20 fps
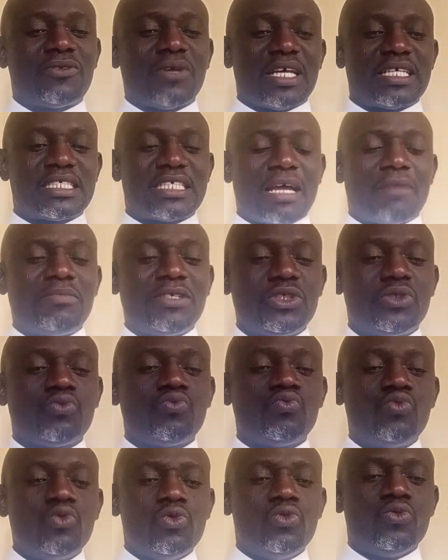to establish
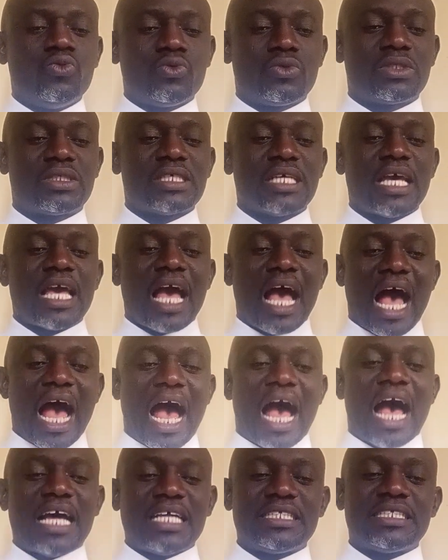rules
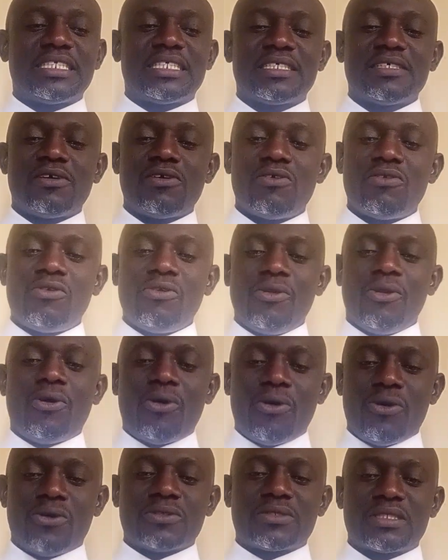and
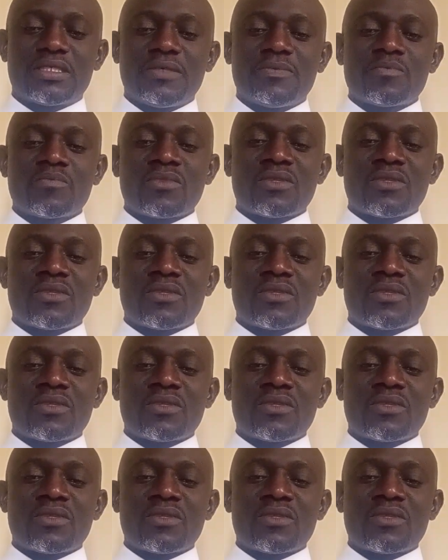laws